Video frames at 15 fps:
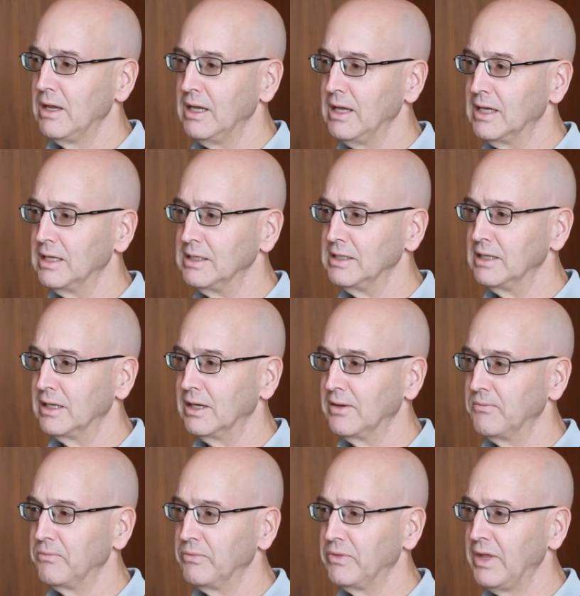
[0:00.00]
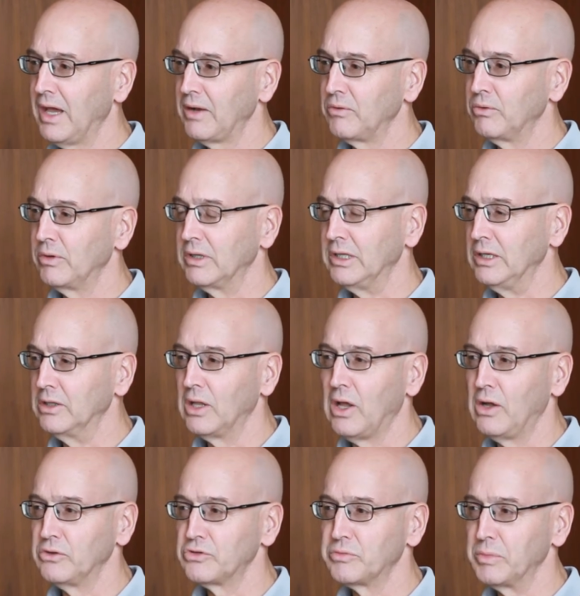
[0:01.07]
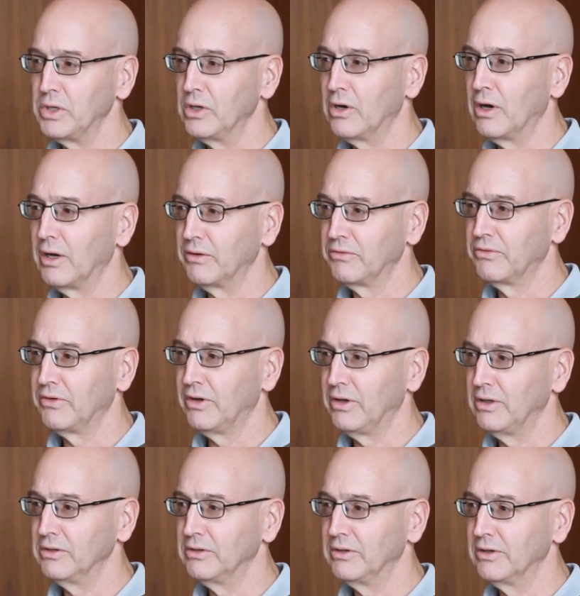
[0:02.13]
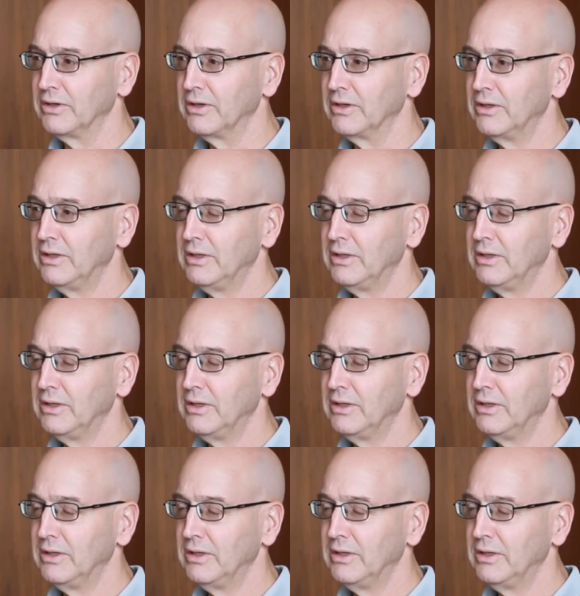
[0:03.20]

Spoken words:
And that really launched me off onto